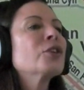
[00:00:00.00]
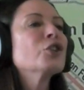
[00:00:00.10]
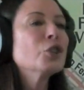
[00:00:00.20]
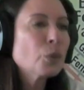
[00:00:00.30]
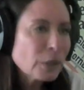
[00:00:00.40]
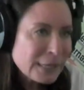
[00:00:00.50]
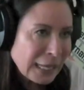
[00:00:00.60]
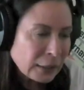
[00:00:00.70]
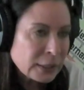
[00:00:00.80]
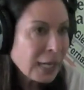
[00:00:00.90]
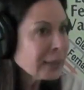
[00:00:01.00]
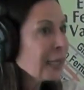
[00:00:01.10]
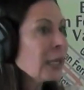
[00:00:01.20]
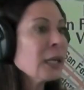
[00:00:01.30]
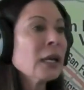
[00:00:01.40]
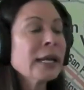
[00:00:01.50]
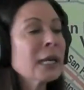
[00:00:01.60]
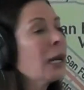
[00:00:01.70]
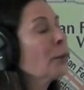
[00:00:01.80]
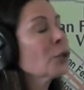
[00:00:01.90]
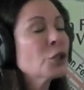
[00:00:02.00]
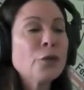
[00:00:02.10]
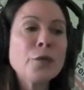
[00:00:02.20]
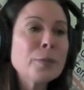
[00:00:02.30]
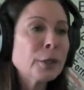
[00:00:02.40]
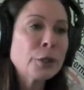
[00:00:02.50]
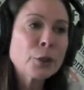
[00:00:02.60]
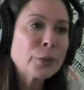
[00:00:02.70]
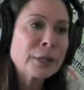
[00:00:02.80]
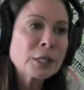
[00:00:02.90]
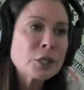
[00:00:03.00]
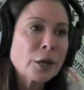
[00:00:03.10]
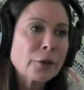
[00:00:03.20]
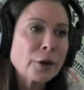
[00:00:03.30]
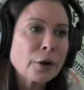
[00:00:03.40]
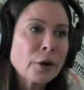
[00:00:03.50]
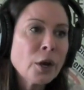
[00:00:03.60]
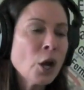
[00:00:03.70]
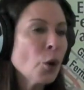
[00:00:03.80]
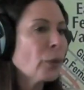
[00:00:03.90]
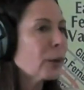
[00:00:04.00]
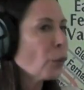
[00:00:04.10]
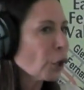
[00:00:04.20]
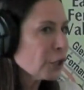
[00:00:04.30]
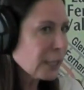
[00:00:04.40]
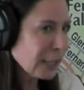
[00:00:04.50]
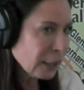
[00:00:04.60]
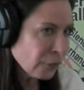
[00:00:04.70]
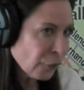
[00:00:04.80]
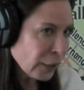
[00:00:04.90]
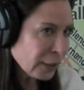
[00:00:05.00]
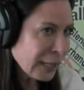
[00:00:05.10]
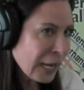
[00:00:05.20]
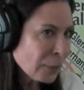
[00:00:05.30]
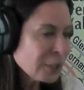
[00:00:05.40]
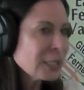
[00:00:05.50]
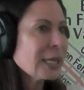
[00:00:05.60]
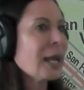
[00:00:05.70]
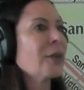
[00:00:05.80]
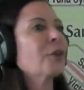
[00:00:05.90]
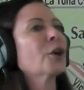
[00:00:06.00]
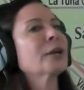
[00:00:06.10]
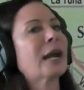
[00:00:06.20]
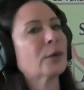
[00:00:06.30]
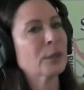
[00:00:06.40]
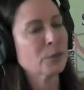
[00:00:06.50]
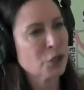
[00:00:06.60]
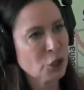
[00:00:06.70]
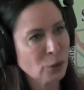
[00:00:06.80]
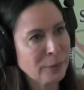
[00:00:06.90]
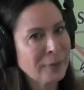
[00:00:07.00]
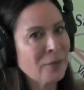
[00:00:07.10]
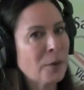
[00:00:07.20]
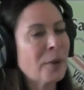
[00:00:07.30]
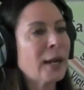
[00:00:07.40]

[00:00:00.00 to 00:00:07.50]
the newer talent. I think he and I were too familiar with each other. We worked in front of the camera together. Now he was shooting me from